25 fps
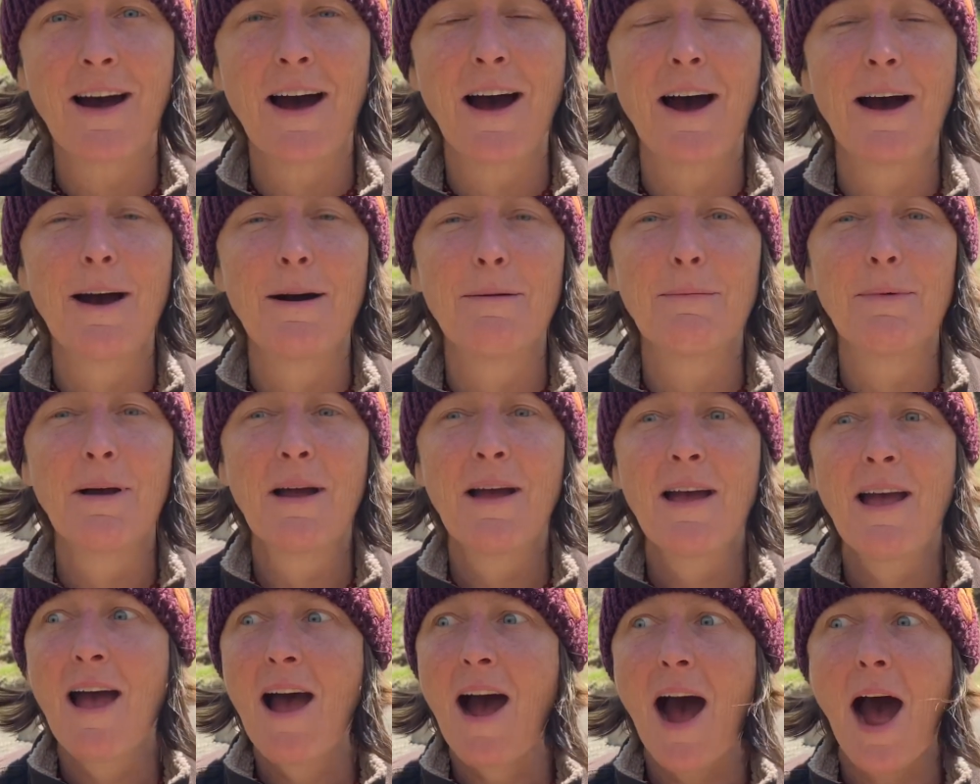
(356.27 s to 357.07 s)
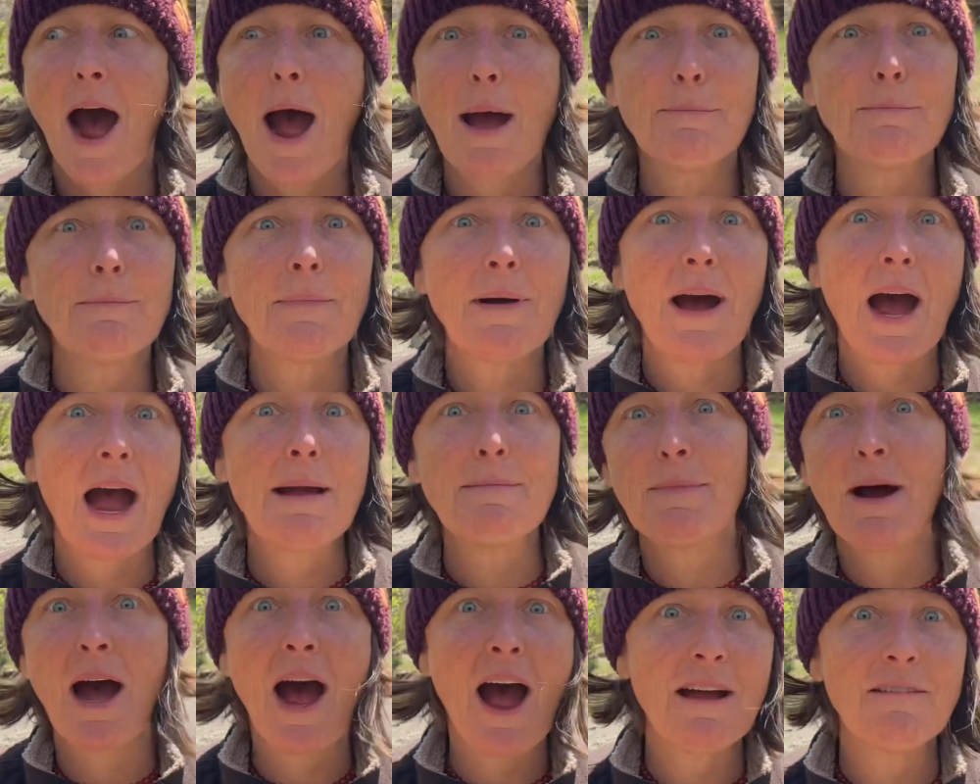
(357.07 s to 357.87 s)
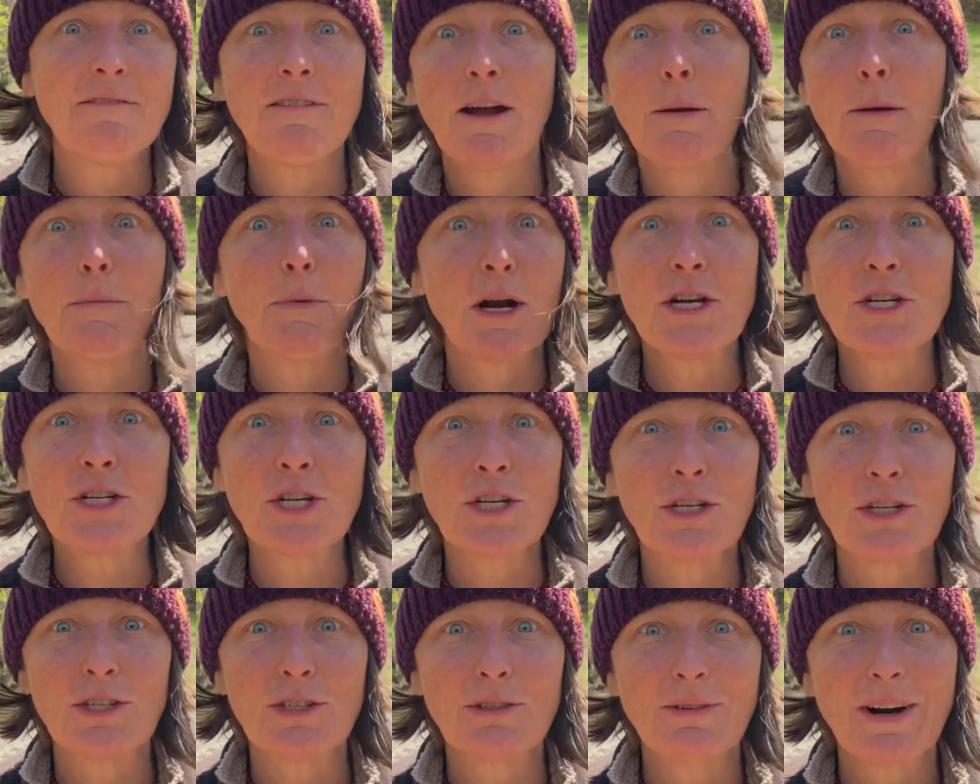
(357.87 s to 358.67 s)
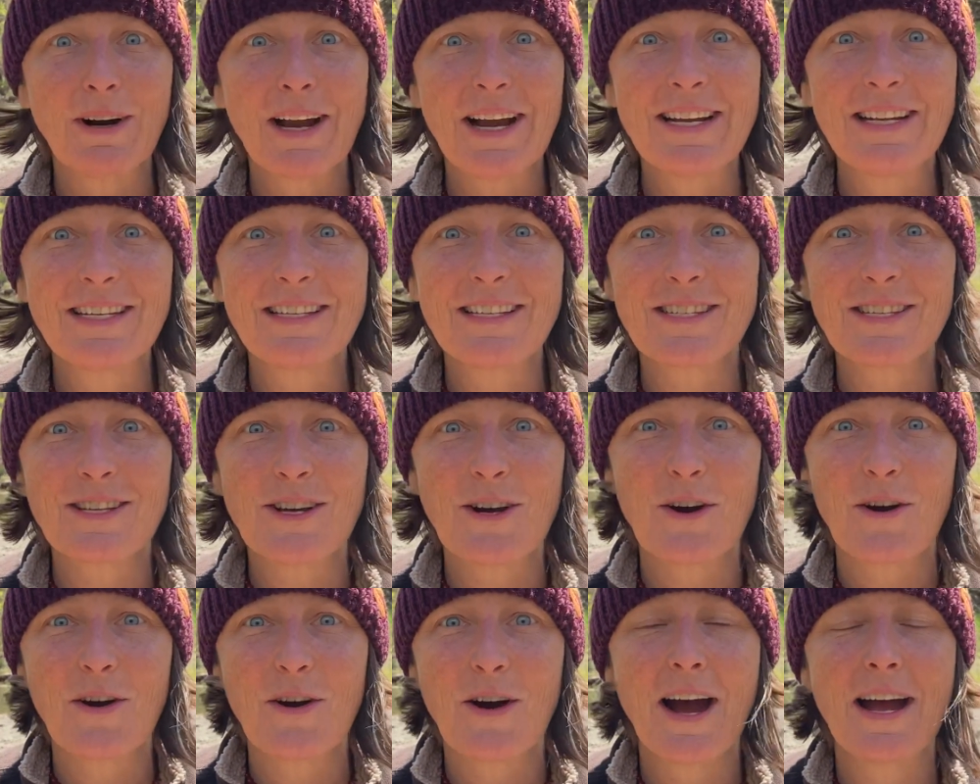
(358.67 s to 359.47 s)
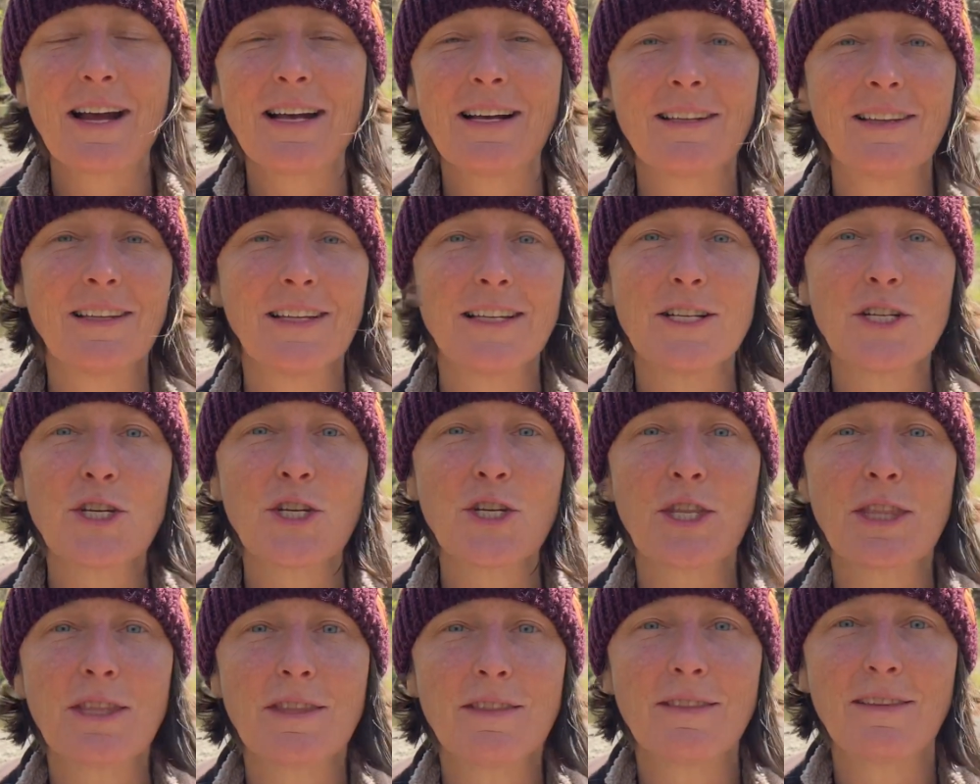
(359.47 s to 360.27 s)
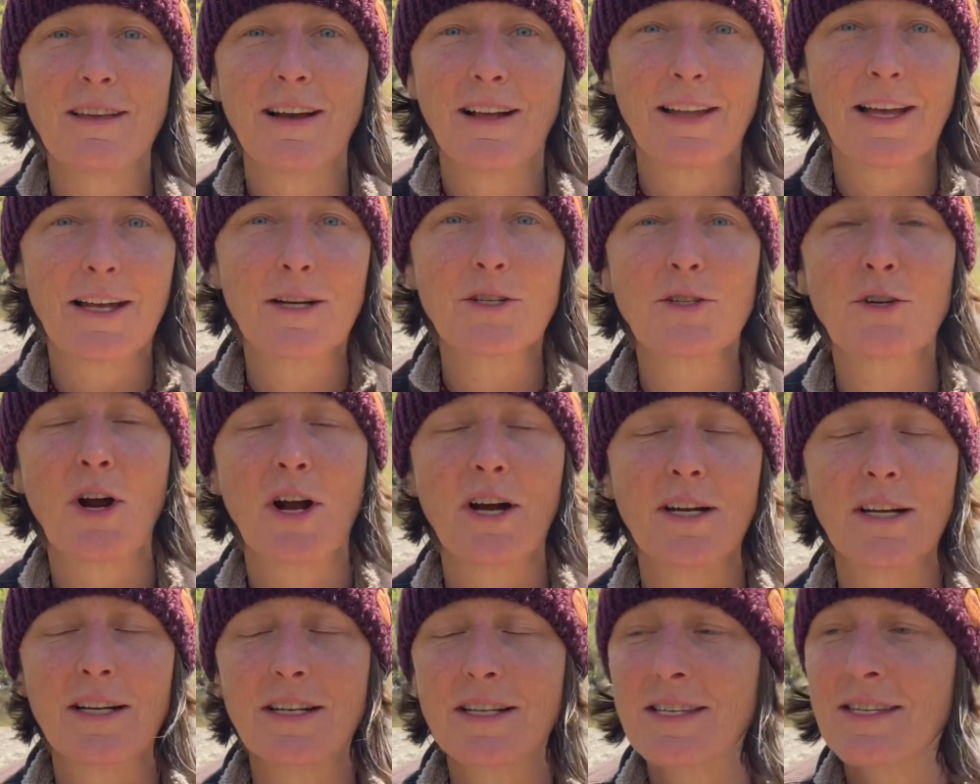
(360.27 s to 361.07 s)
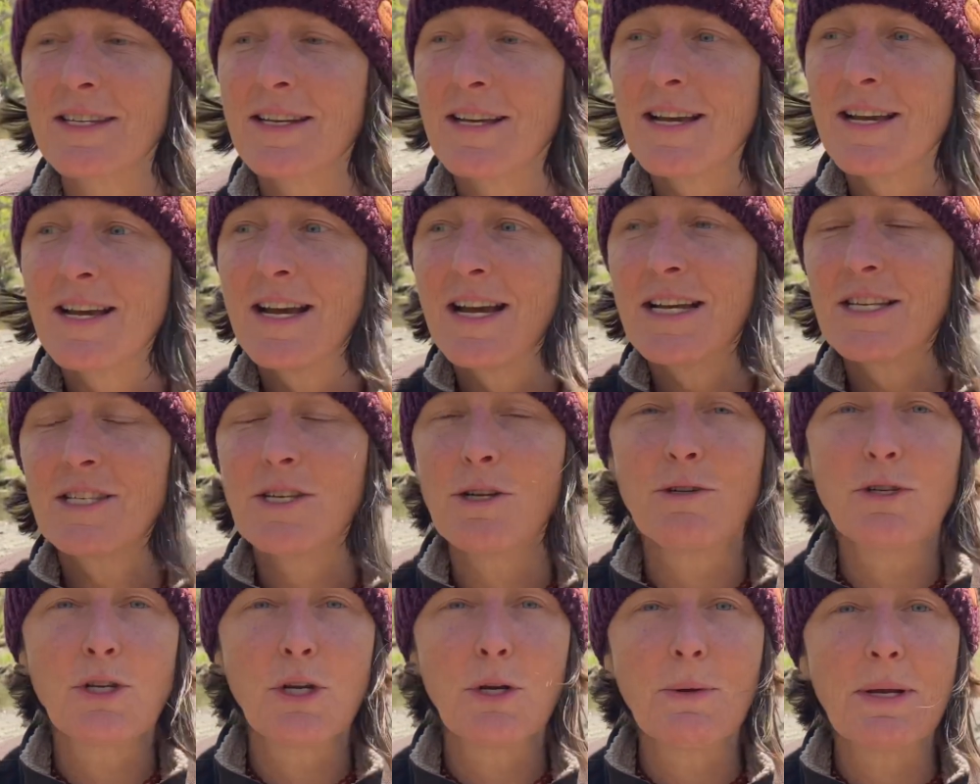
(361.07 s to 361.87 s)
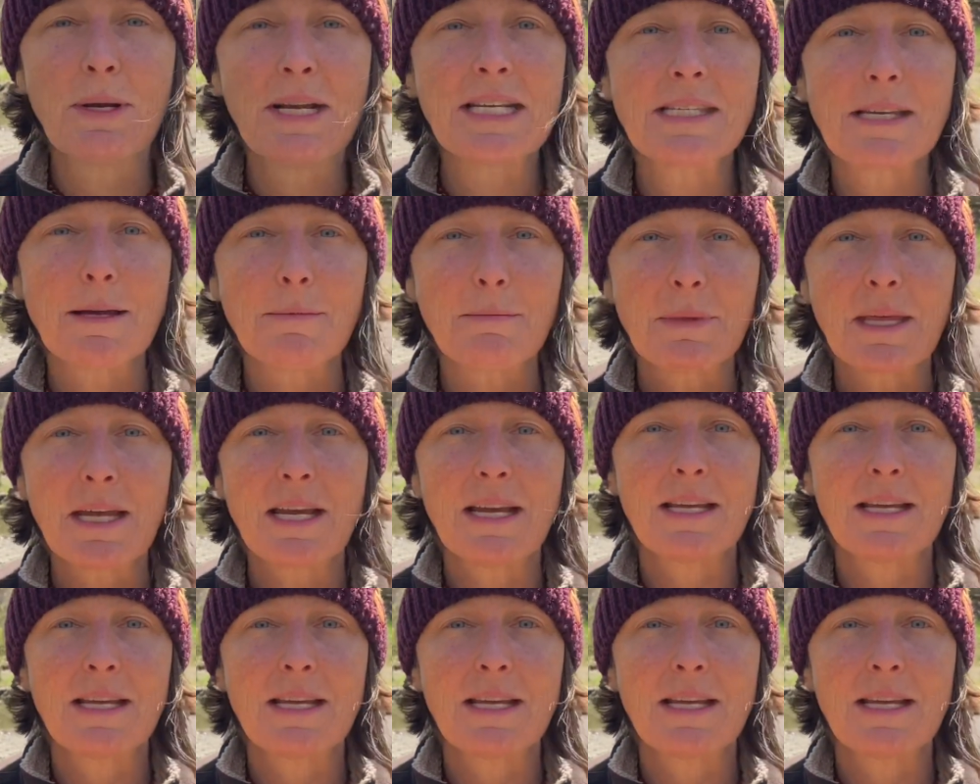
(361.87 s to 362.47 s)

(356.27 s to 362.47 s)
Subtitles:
I'm high vibrational, right? So I glitch electronics. So doing something